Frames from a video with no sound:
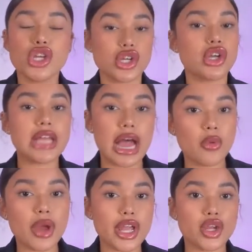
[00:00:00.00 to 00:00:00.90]
So
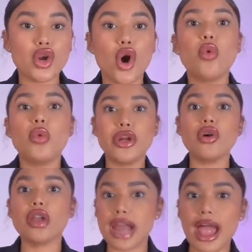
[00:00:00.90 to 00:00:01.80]
that way, you know, we
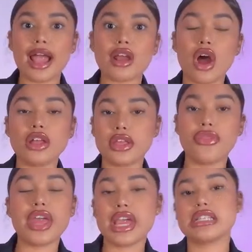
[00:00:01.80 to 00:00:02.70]
don't lack on
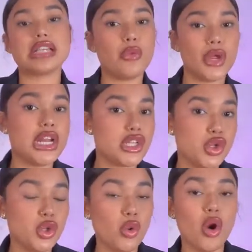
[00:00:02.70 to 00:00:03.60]
the things that we need
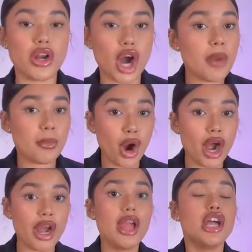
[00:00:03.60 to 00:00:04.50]
to do on our
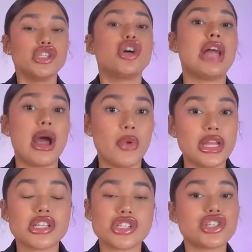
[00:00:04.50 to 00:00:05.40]
part. So that
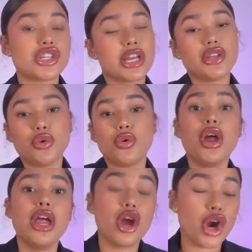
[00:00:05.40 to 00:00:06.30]
way the surgeon can
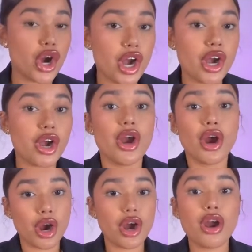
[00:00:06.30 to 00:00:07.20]
do her
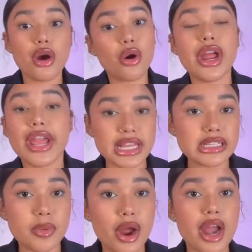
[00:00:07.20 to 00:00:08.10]
or
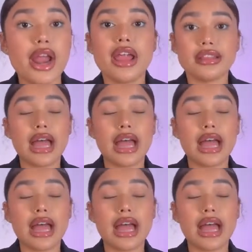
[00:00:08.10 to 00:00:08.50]
his part.